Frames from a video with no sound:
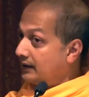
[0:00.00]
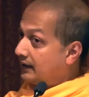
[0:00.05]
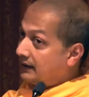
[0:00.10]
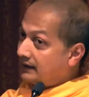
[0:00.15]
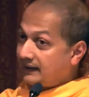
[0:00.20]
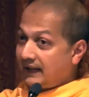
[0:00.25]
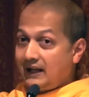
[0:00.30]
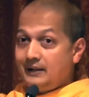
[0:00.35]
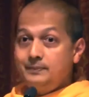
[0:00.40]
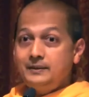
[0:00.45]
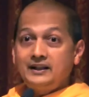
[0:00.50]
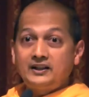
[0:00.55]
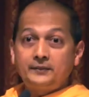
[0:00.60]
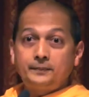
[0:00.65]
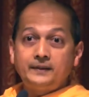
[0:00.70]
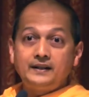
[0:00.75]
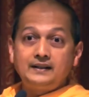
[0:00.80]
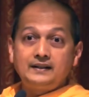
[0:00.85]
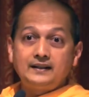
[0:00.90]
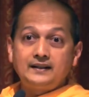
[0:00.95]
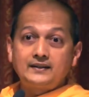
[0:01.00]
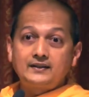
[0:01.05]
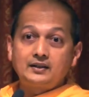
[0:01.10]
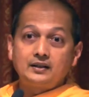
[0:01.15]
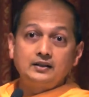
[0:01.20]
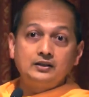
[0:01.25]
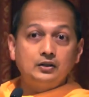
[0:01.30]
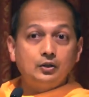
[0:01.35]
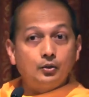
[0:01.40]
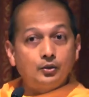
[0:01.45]
It can be experienced.
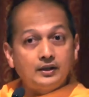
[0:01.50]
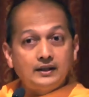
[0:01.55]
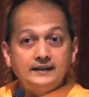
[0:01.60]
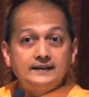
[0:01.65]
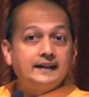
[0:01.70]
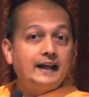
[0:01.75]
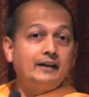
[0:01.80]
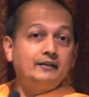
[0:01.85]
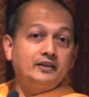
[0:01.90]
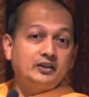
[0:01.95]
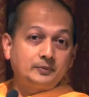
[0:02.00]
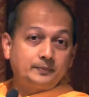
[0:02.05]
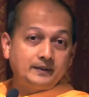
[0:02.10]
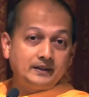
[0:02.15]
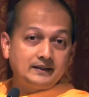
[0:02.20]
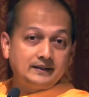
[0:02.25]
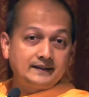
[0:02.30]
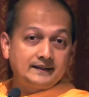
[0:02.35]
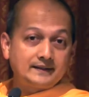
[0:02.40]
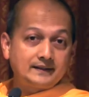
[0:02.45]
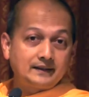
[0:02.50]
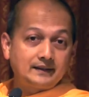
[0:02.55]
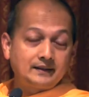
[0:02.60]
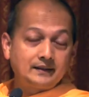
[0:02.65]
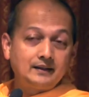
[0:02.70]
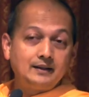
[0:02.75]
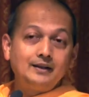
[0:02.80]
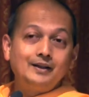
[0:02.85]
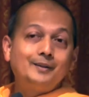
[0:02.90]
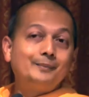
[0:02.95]
Yogis have experienced it.